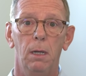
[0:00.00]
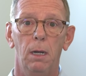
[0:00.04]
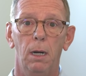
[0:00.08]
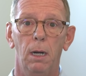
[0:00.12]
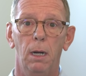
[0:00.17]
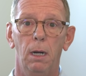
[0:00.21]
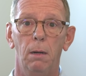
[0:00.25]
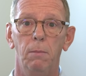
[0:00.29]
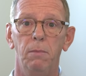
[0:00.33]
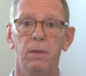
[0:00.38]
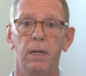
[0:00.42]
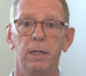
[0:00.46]

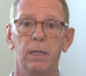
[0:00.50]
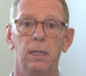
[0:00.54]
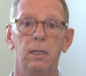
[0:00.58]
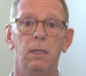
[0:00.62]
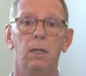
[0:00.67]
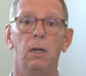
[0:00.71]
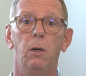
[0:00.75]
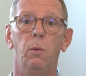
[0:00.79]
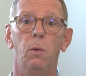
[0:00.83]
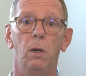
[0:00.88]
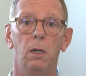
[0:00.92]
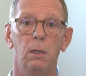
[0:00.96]
um, that I
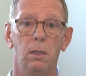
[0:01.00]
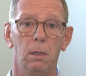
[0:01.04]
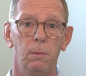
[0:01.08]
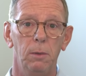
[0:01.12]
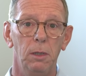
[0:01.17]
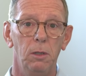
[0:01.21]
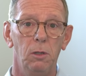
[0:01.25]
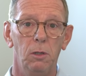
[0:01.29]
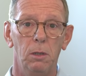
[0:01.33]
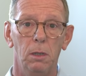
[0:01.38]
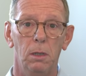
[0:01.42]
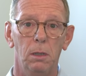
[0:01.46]
don't want to
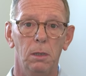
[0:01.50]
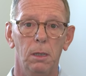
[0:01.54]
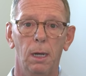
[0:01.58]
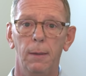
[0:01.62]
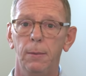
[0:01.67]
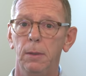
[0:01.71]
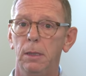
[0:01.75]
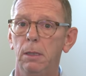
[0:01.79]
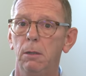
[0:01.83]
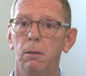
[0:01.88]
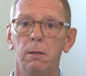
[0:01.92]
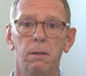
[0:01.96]
be shared.
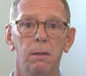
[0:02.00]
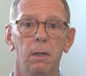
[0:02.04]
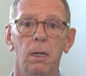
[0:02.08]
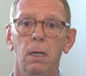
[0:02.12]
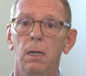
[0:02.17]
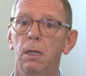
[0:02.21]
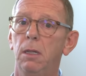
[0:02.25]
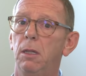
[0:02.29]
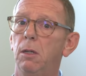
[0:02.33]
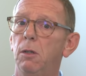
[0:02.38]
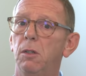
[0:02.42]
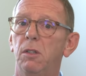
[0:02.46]
I mean, there's
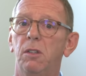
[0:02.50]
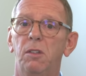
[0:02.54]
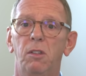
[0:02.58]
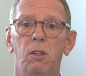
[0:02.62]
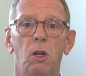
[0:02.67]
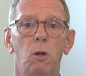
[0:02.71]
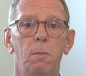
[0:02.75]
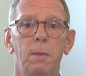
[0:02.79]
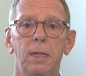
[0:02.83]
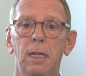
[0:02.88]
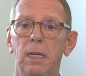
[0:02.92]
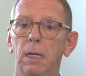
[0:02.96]
there are
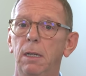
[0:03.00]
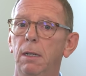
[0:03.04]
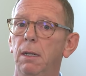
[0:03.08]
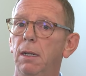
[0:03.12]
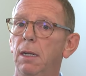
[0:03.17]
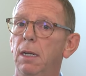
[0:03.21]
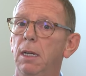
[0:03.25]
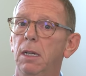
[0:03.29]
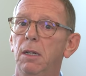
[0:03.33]
so many